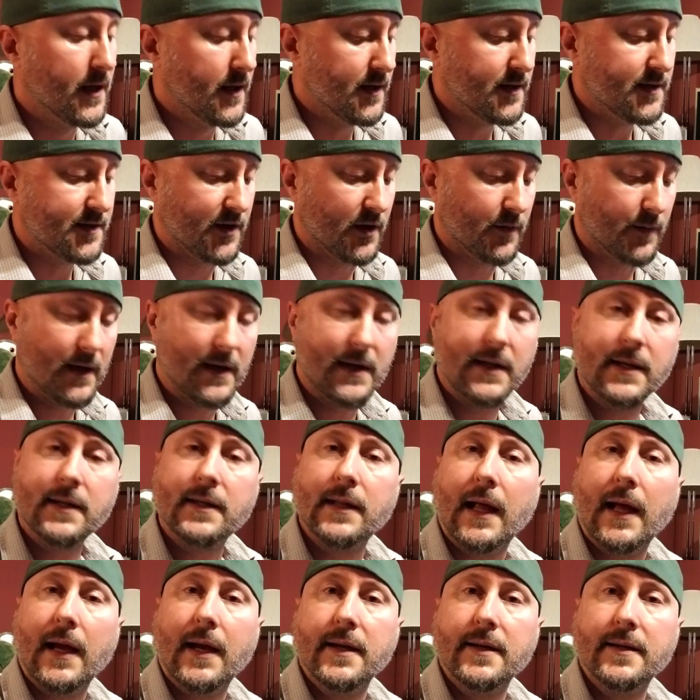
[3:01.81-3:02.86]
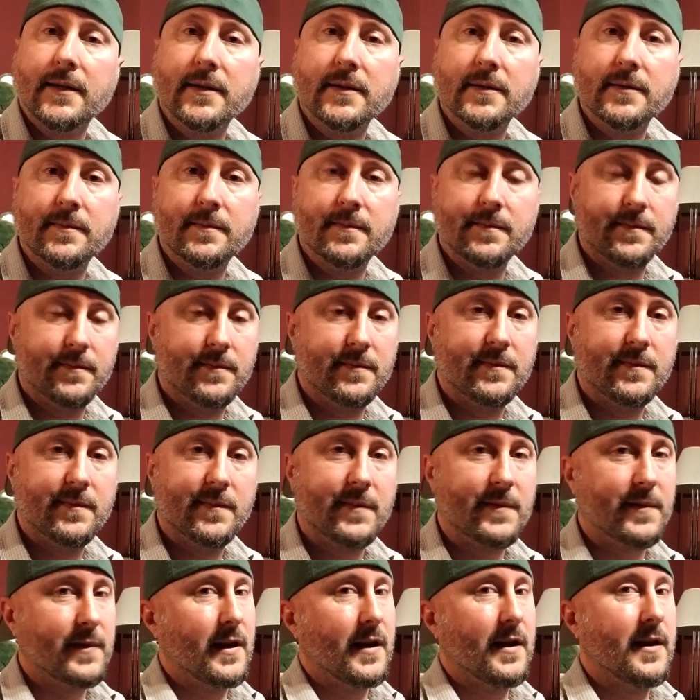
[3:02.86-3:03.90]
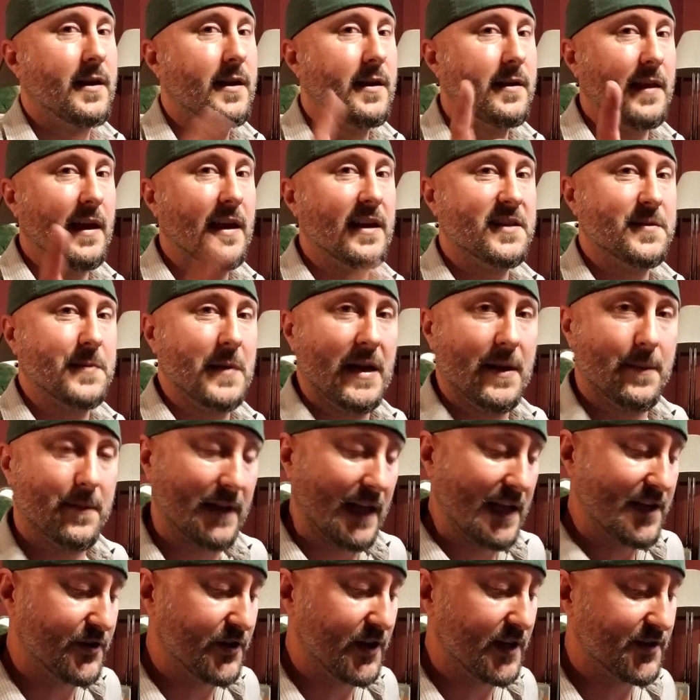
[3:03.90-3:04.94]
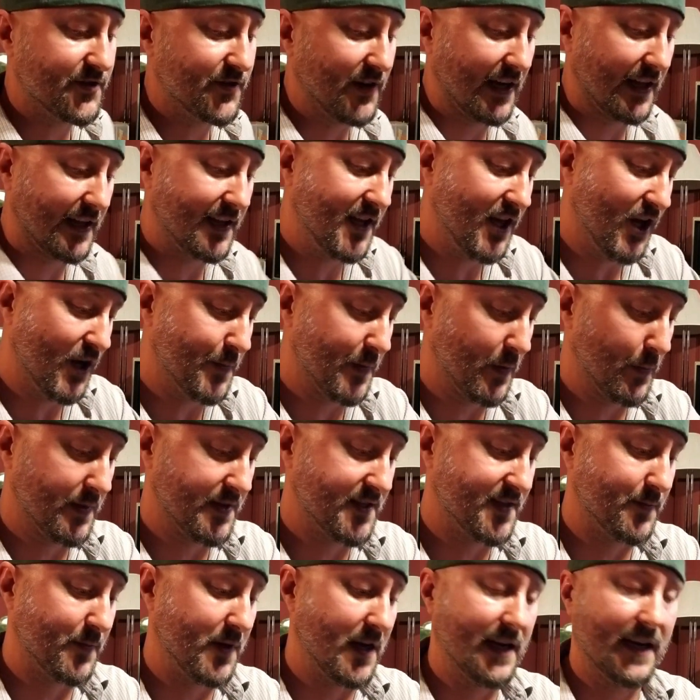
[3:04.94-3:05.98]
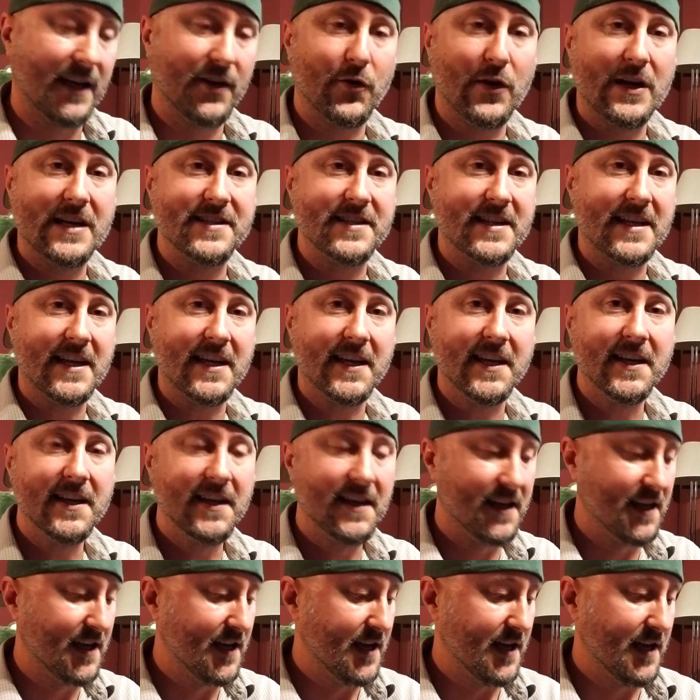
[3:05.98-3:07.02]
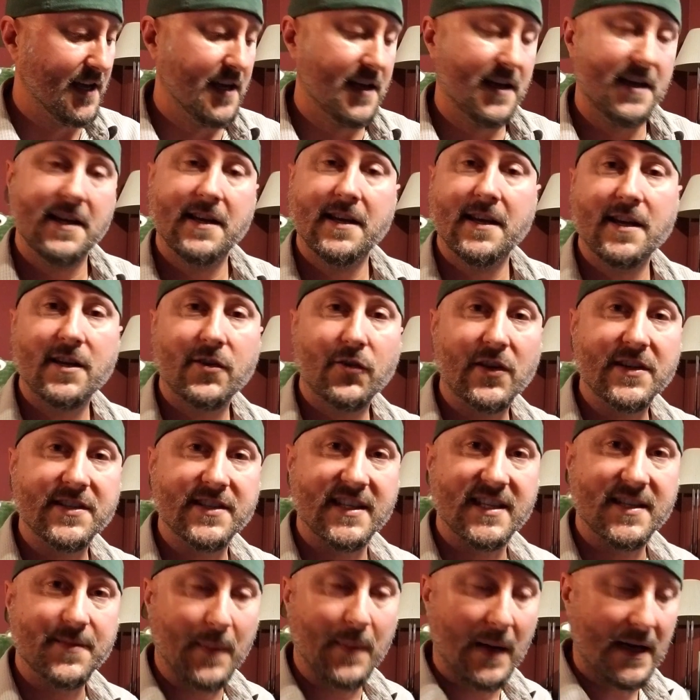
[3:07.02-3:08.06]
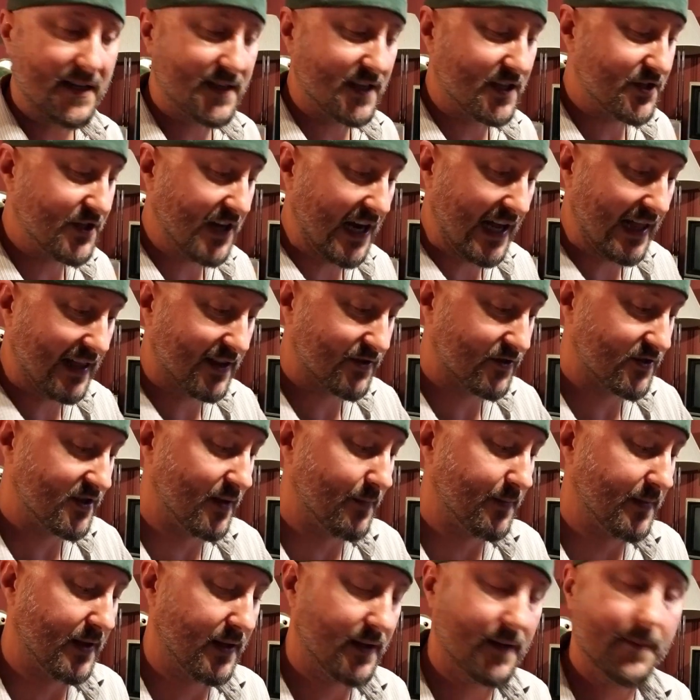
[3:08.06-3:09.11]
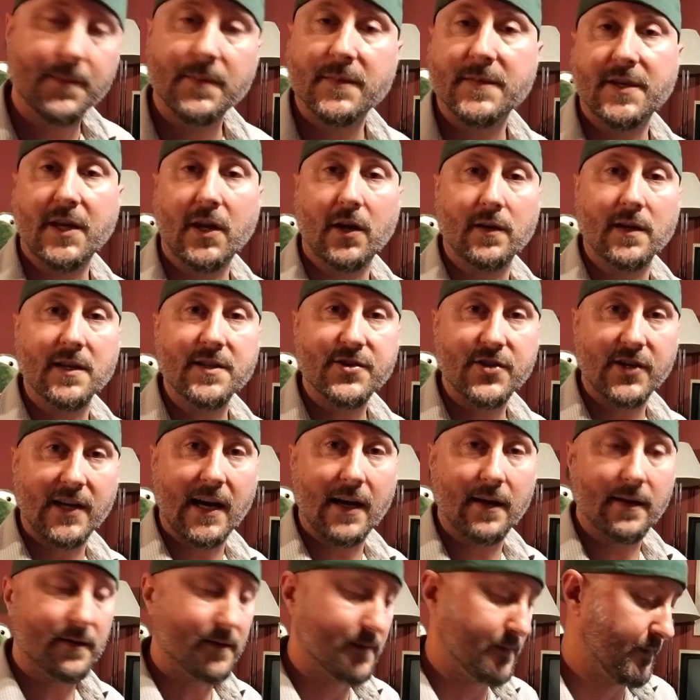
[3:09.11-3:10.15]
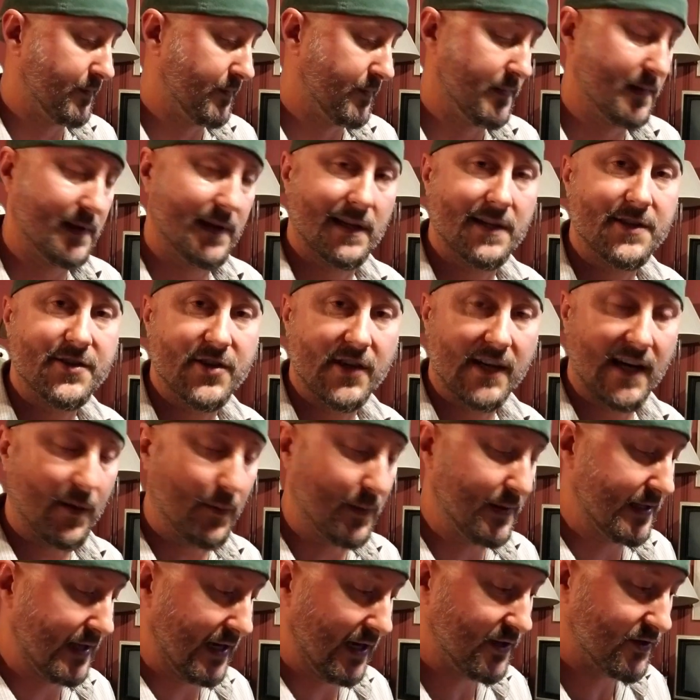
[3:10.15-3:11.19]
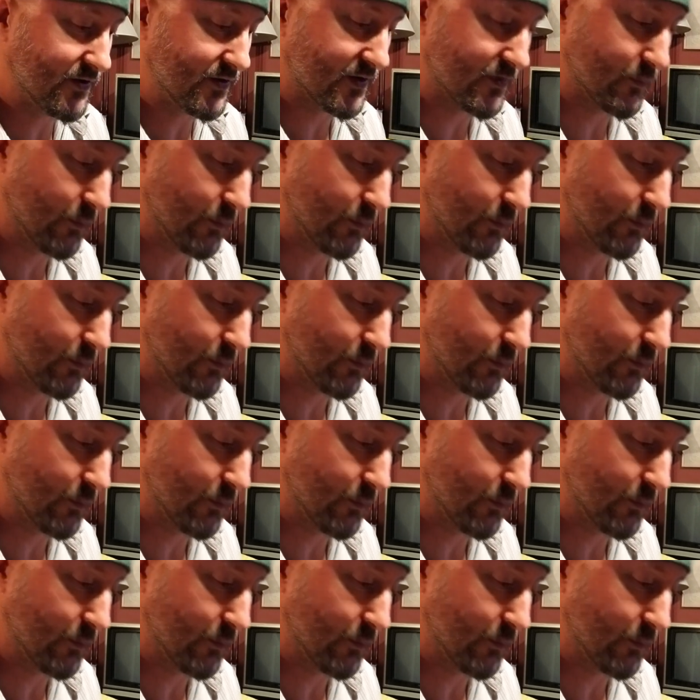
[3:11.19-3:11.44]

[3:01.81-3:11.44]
So I'm kind of glad. Thanks, man. I'm glad you didn't try to kill me with some kind of crazy crazy spicy challenge or something. So let's check out let's check out what the extras